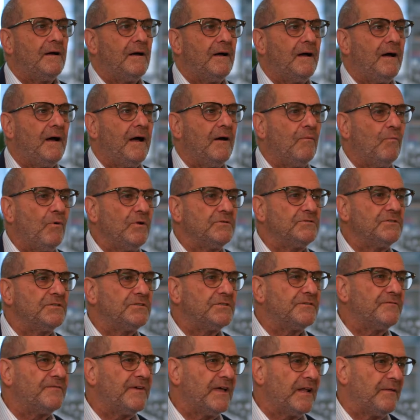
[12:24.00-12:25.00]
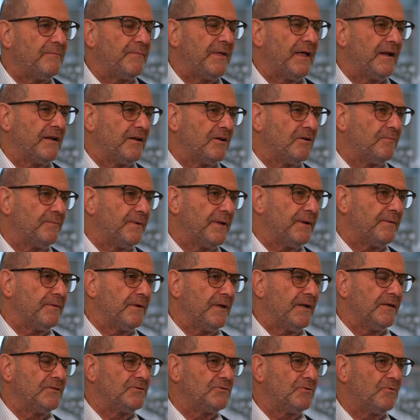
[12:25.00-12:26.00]
I want to develop that a little bit
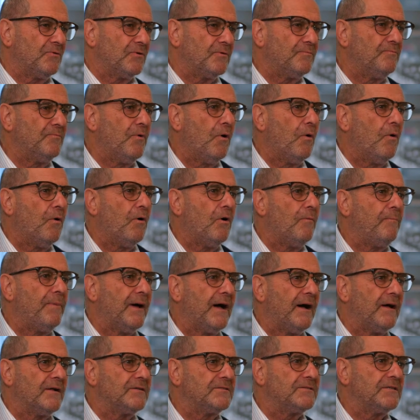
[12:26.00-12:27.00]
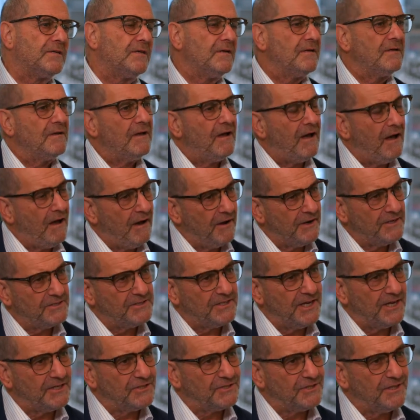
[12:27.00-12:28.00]
and talk more about
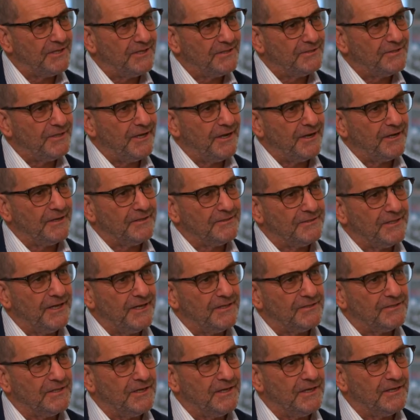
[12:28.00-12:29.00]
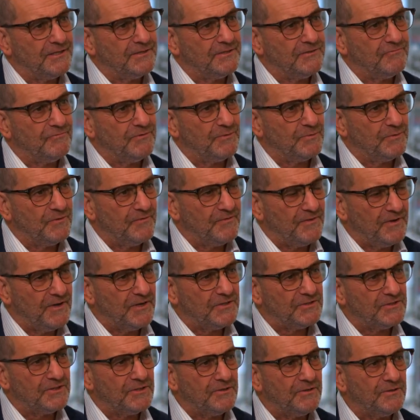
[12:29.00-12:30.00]
architecture, tech and data, and would refer
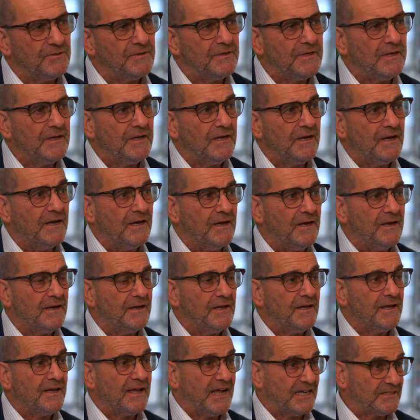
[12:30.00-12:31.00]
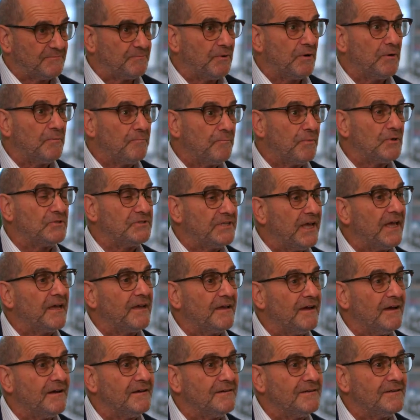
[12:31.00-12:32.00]
to Kasper
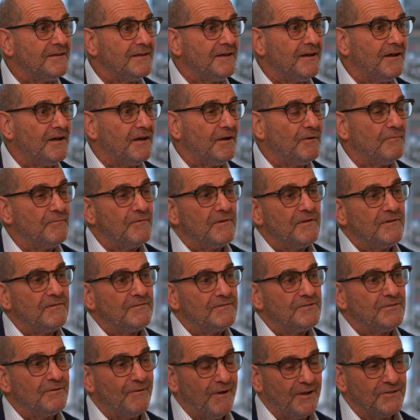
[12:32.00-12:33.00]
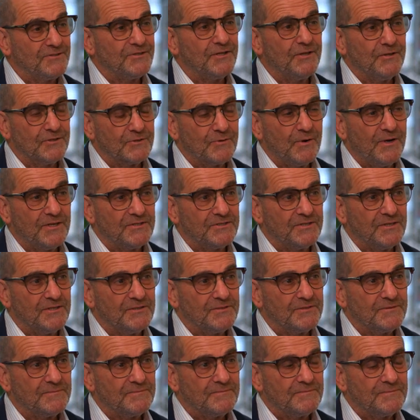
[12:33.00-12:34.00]
Potega to answer those questions.